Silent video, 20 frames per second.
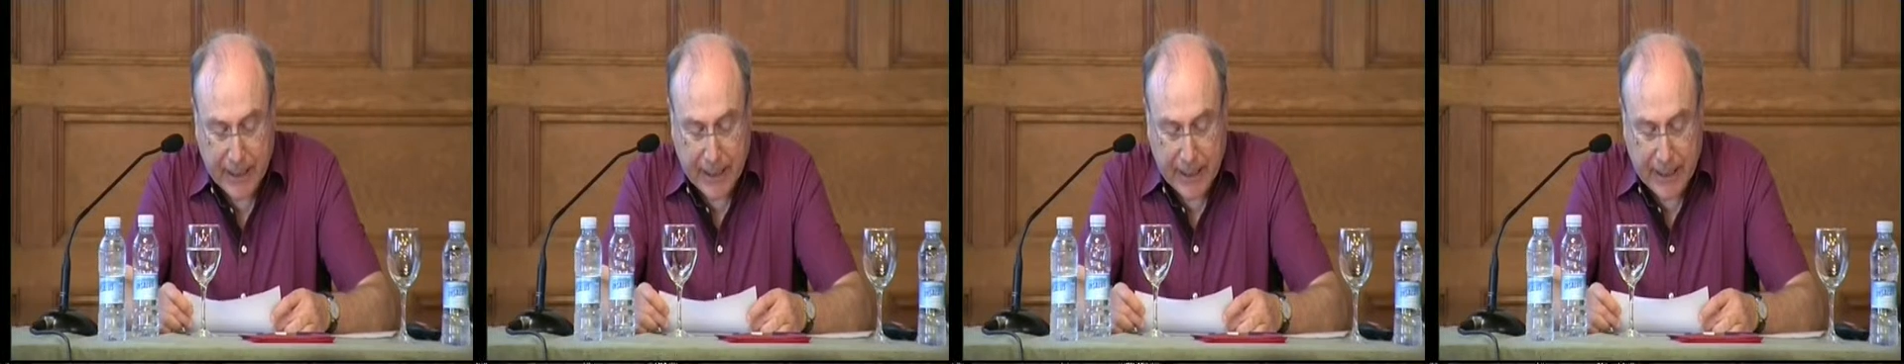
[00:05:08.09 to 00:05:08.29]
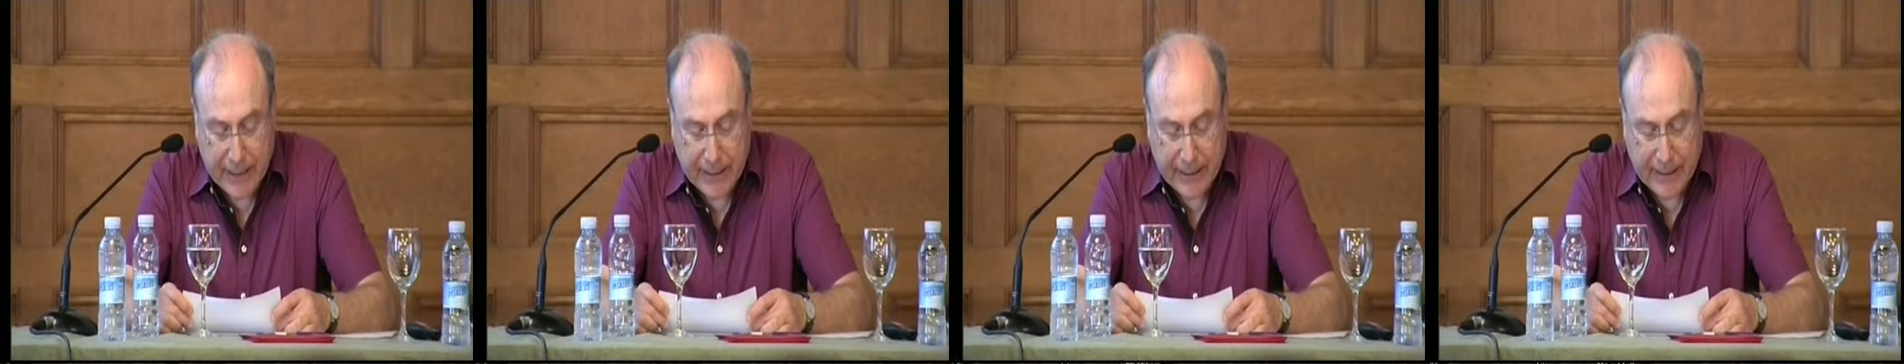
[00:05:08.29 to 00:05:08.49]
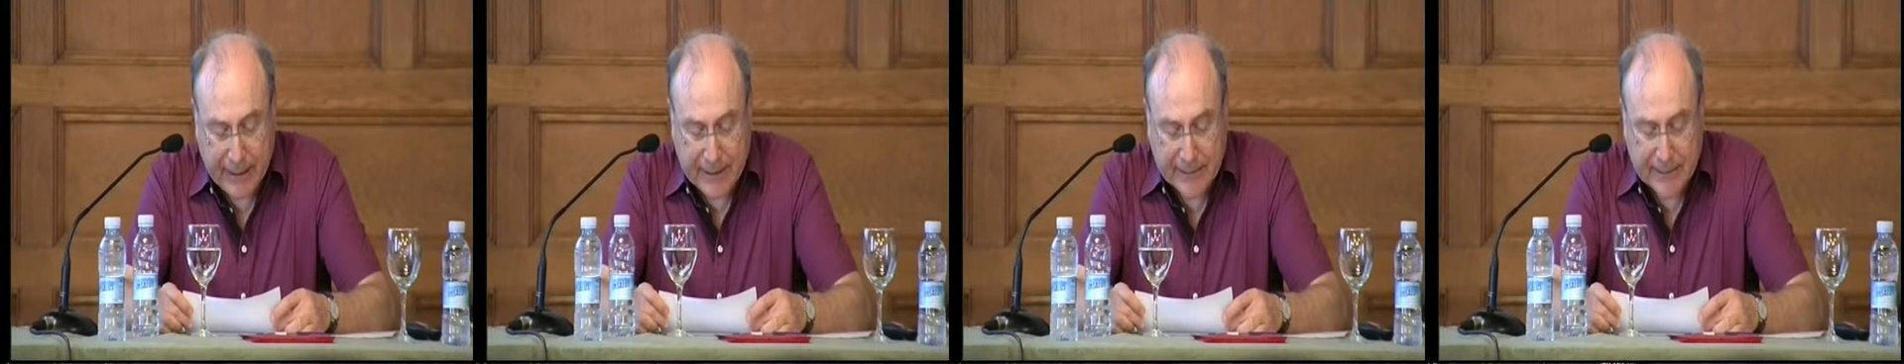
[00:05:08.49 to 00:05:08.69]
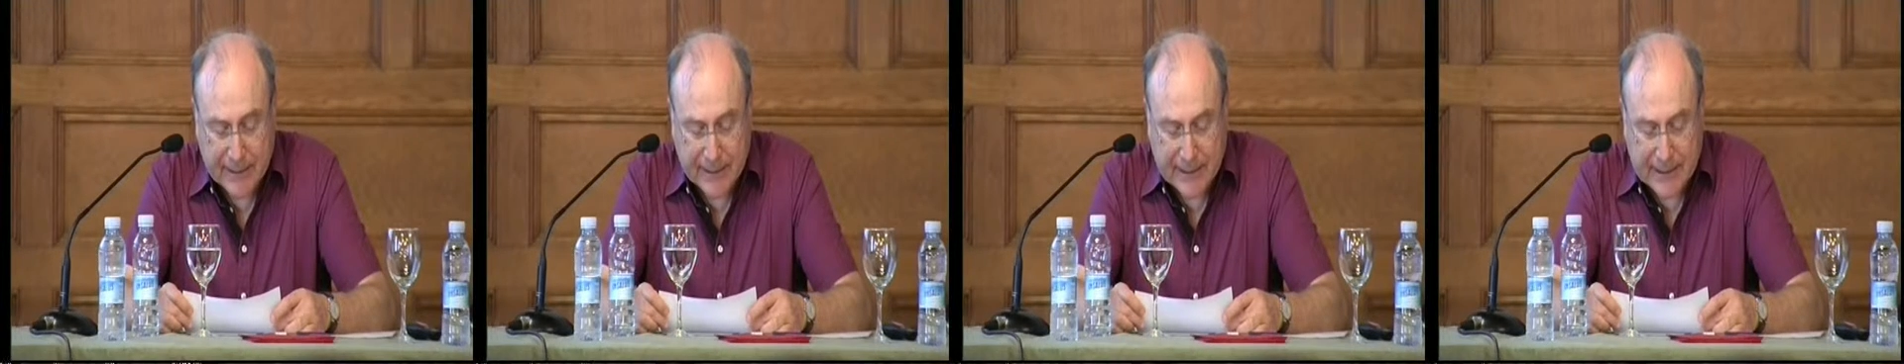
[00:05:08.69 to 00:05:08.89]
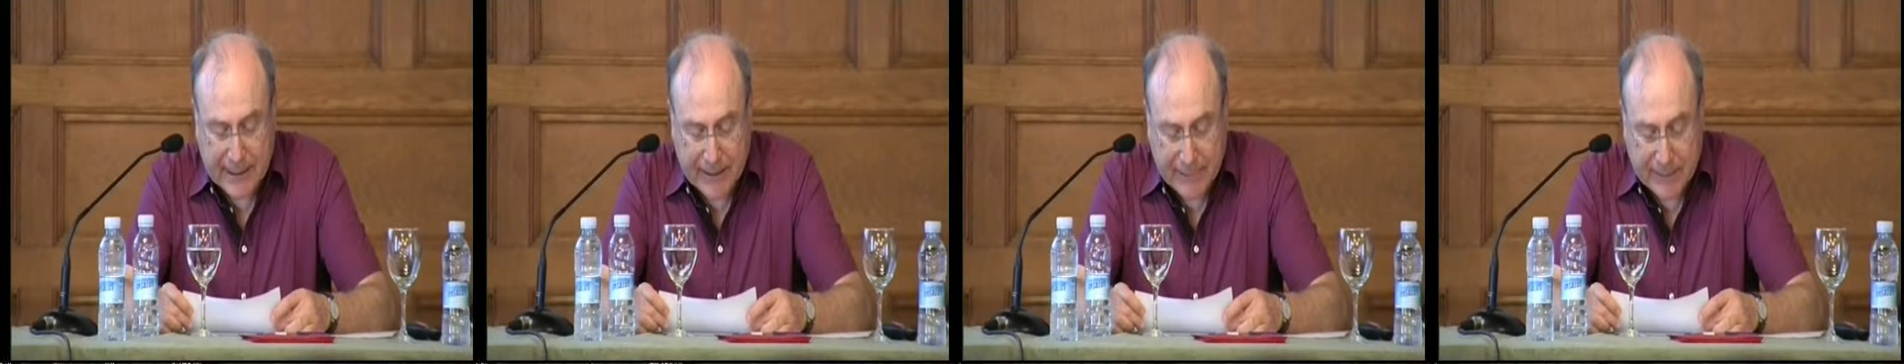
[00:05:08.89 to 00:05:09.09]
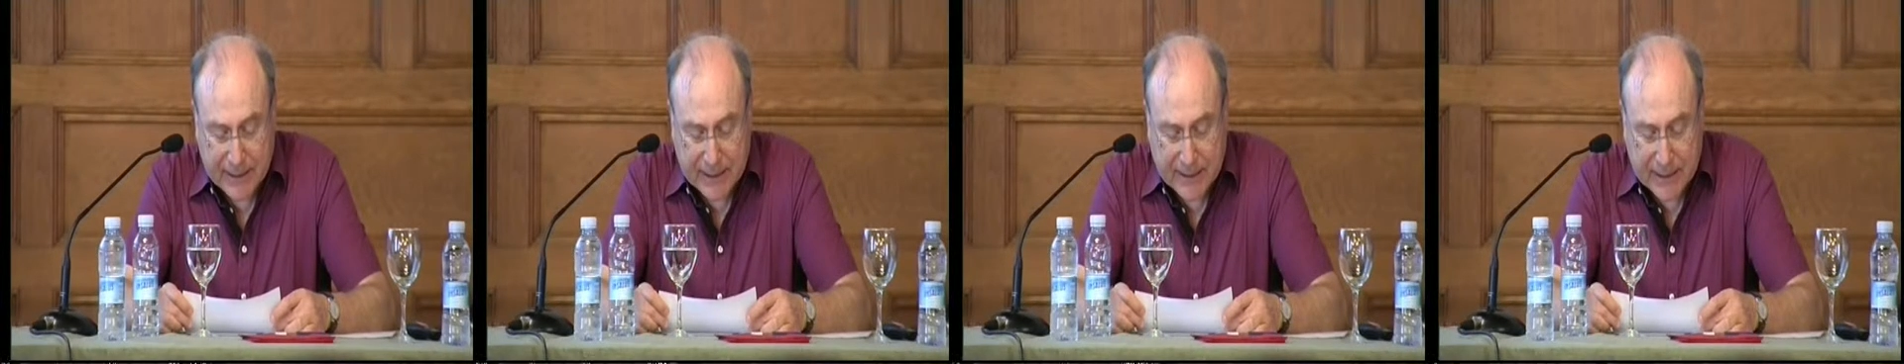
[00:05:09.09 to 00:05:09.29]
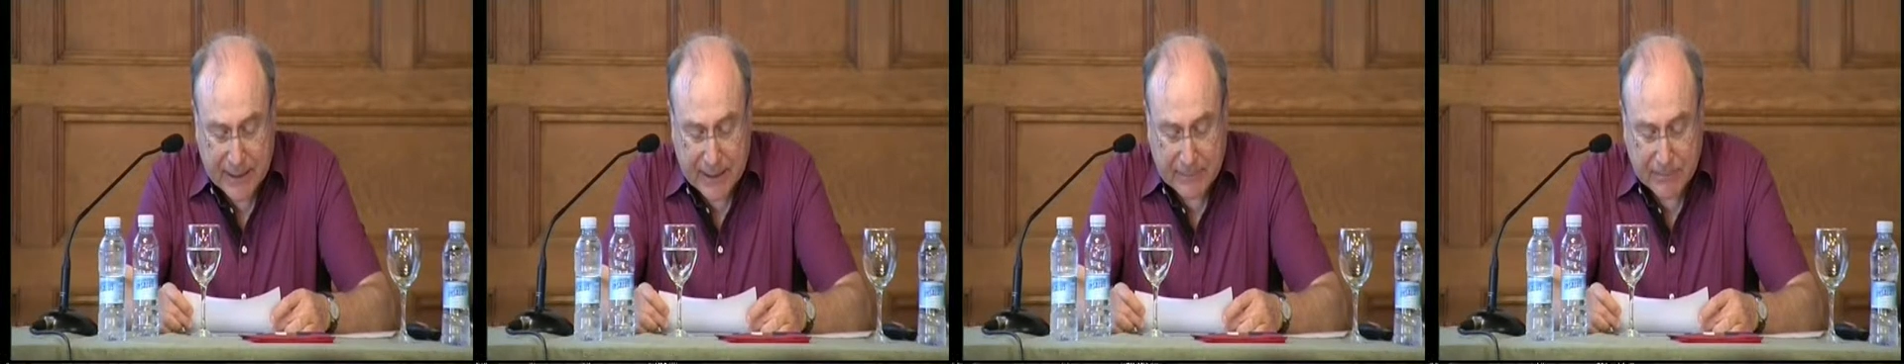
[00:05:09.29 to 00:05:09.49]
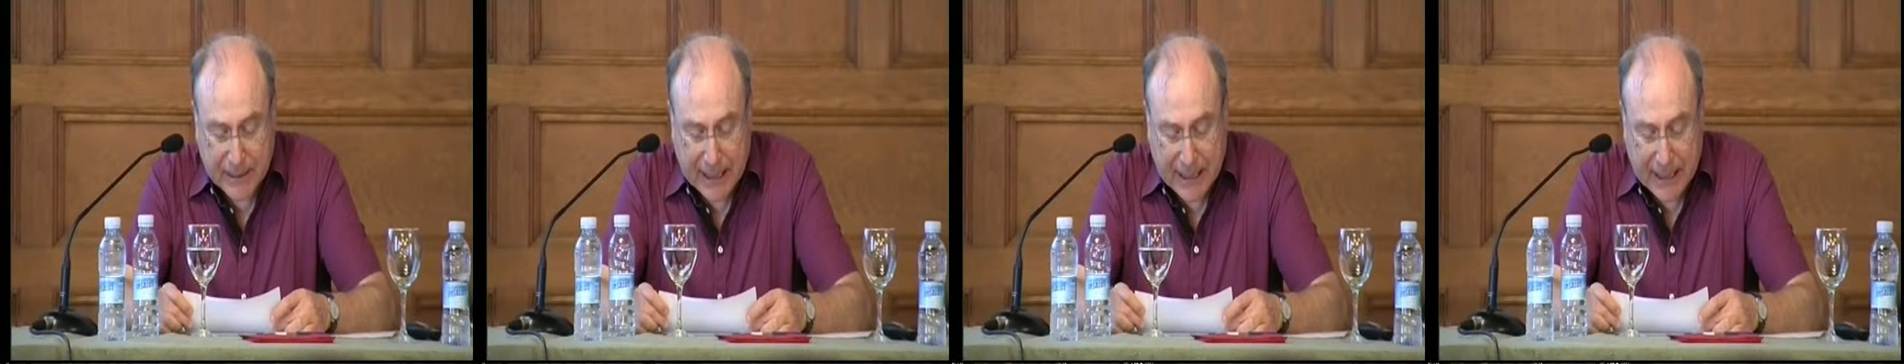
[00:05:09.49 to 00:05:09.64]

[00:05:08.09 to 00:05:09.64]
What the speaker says: In 1917,